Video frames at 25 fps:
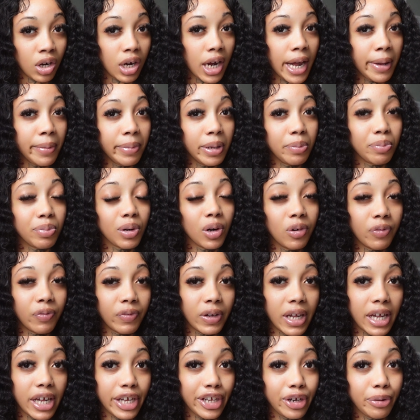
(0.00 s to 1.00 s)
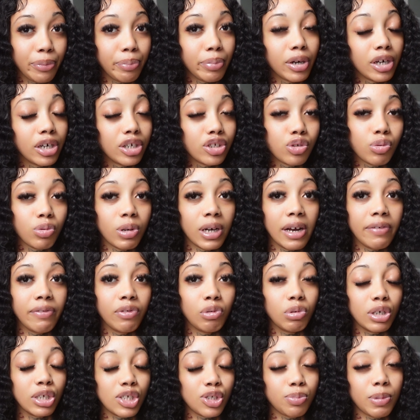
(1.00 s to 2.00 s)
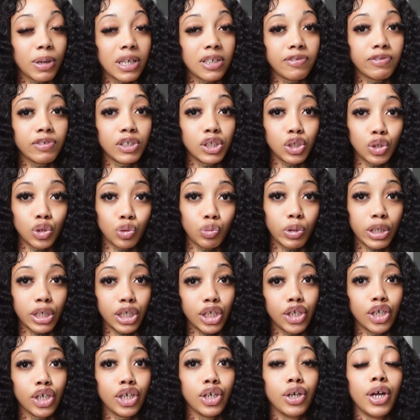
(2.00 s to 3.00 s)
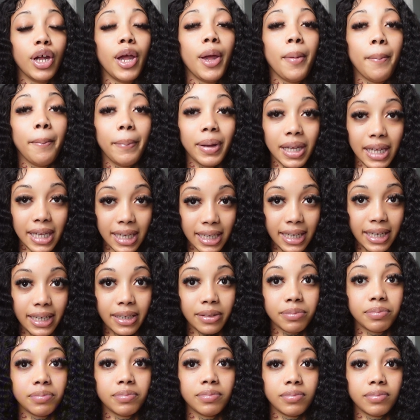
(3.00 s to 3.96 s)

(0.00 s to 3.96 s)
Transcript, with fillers: ibuprofen in your purse, whatever works best for you when you're bleeding.